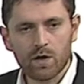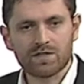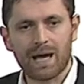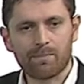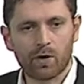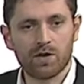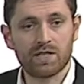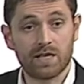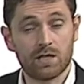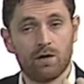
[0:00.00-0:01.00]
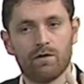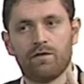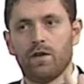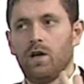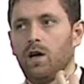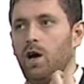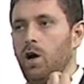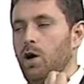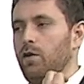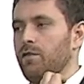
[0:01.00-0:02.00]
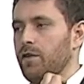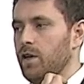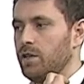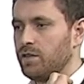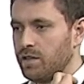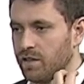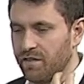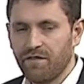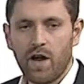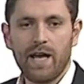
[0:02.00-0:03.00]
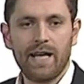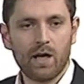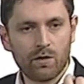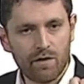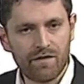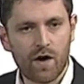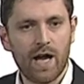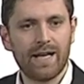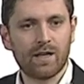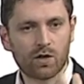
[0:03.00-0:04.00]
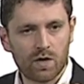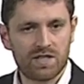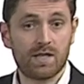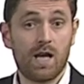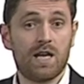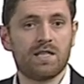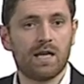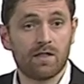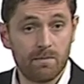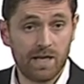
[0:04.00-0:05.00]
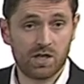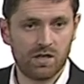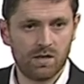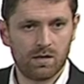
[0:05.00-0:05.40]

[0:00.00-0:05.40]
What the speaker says: that process of defining and refining and crystallizing the mission,